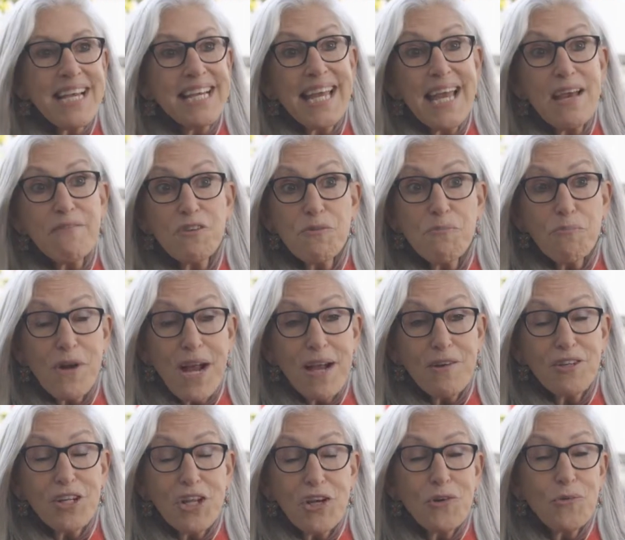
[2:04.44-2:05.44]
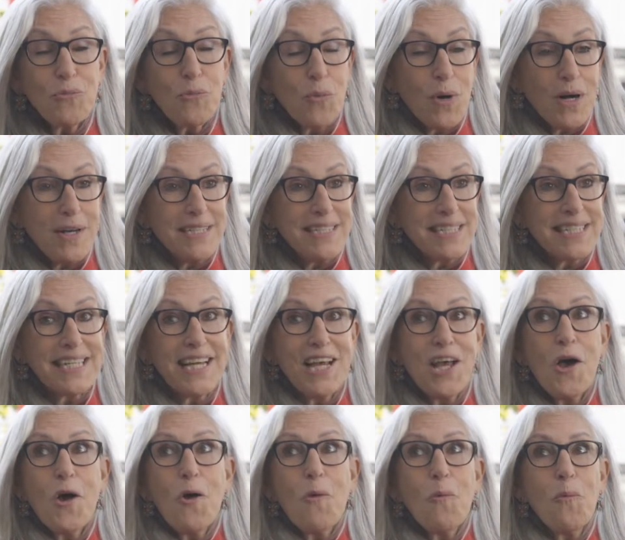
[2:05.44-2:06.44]
Kevin Brownlow was
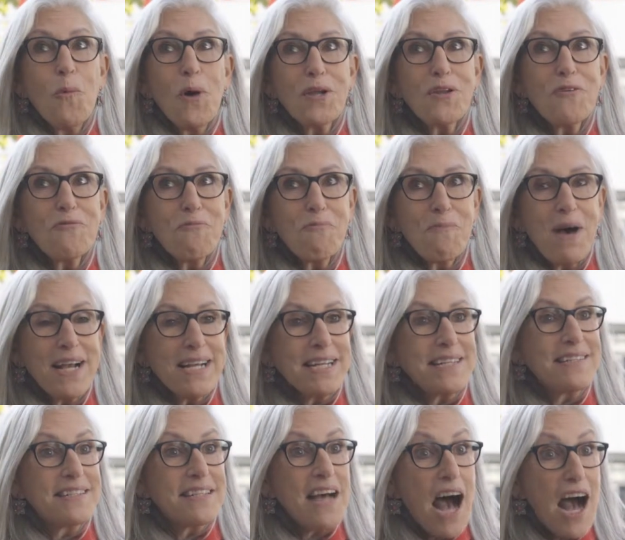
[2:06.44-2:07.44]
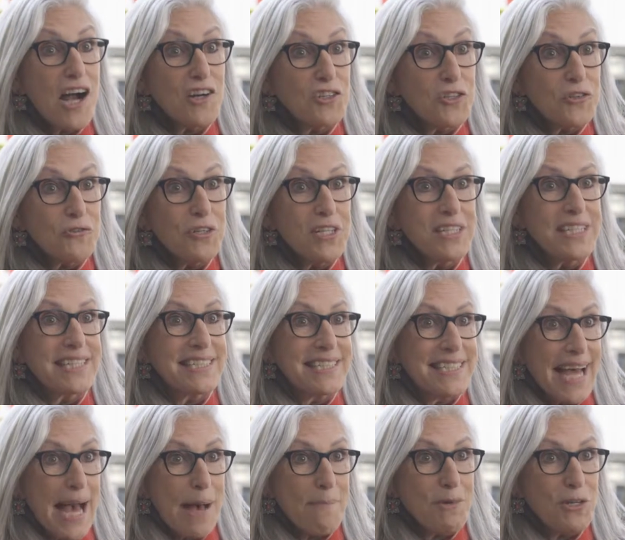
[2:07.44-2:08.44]
one of my doctoral
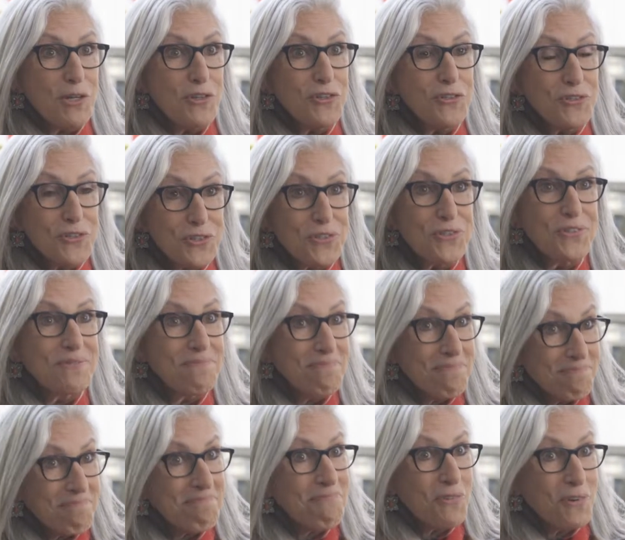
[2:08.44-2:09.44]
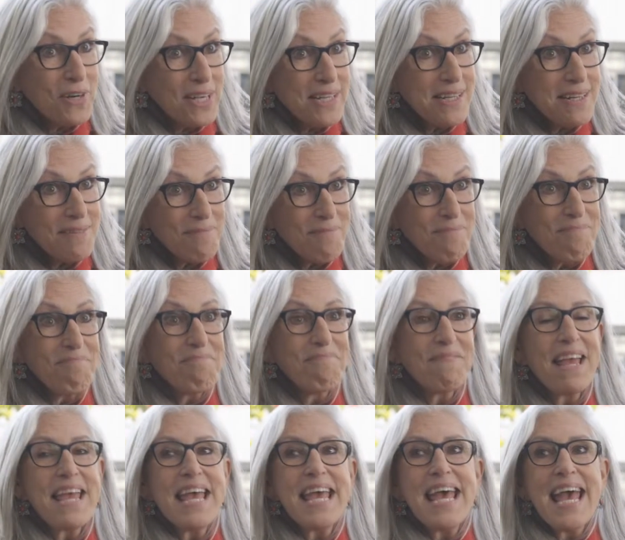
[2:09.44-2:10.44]
examiners, right?
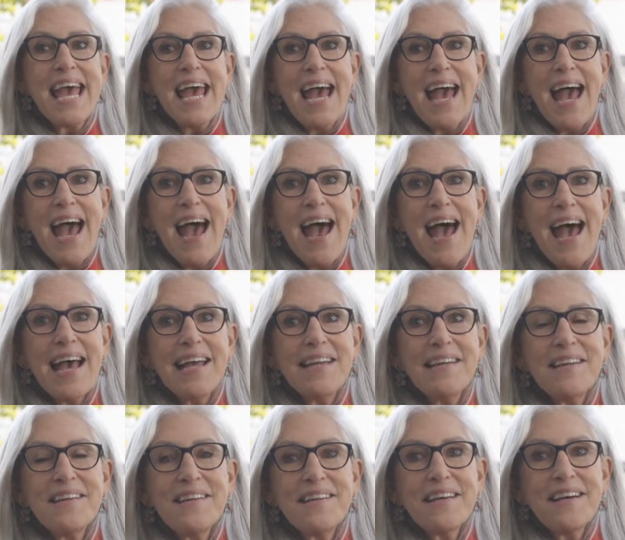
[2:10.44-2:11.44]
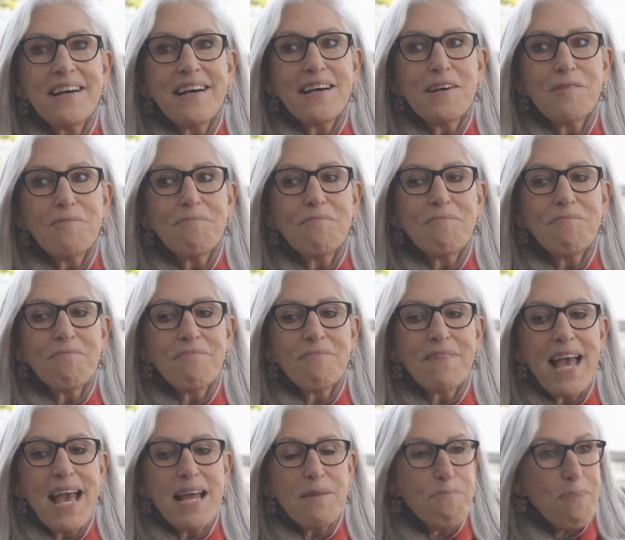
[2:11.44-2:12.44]
And um,
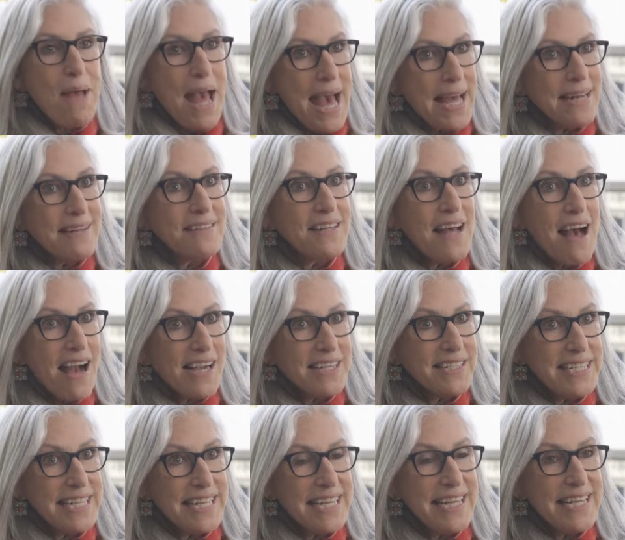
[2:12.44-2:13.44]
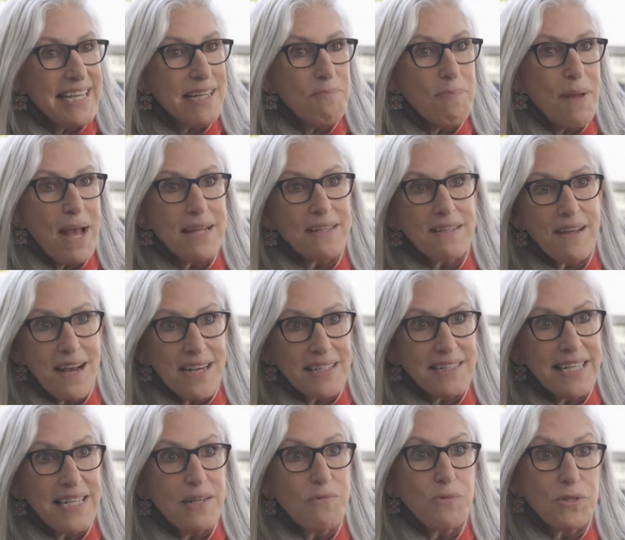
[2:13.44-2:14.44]
and Pat Loughney, and Pat
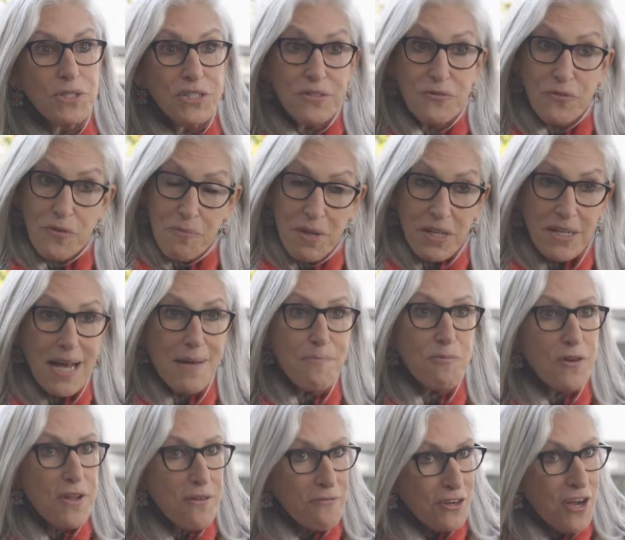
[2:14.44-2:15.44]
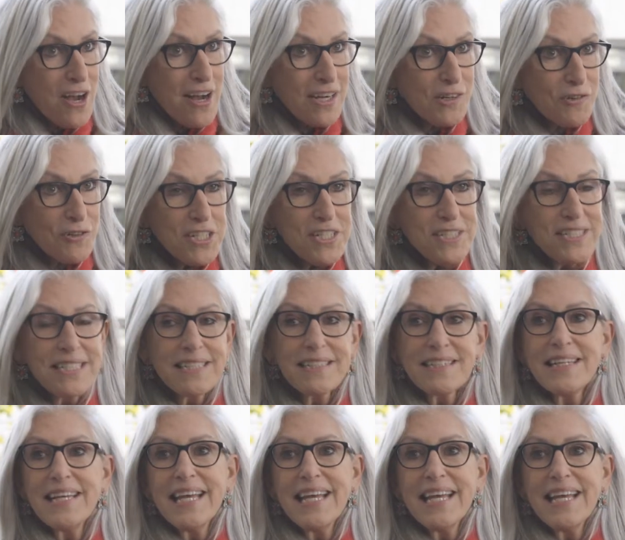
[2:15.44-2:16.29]
Loughney was from the Library of Congress,